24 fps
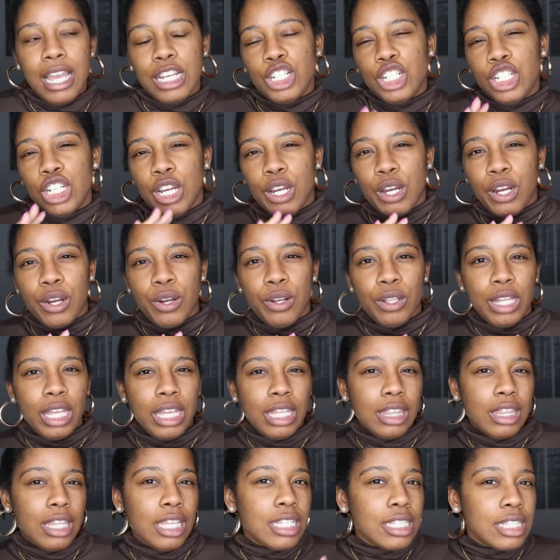I share
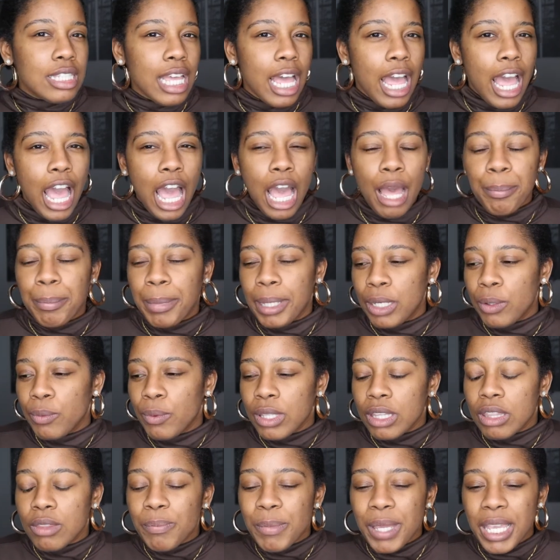like things that happen
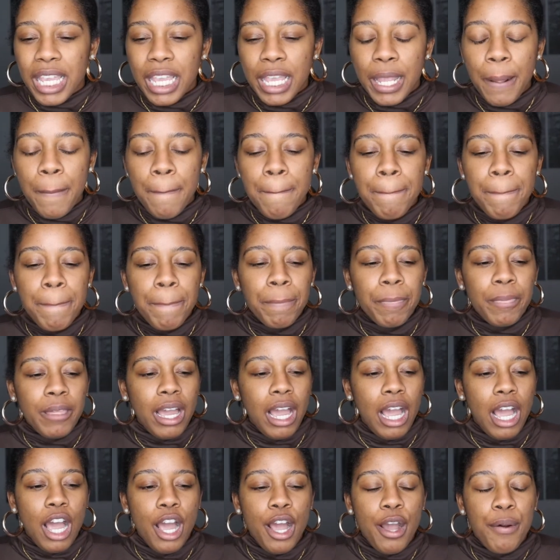with me.
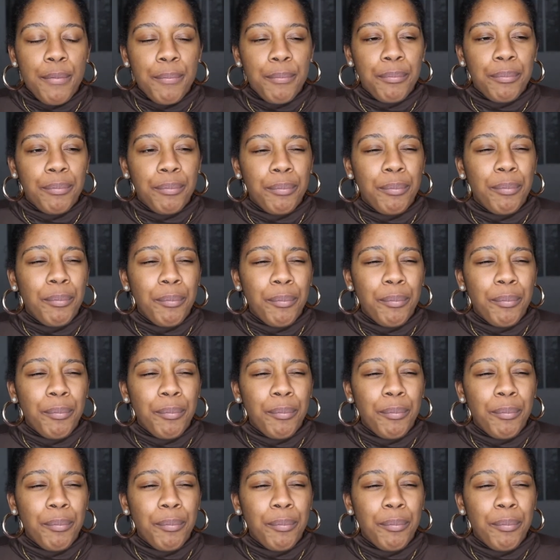Um,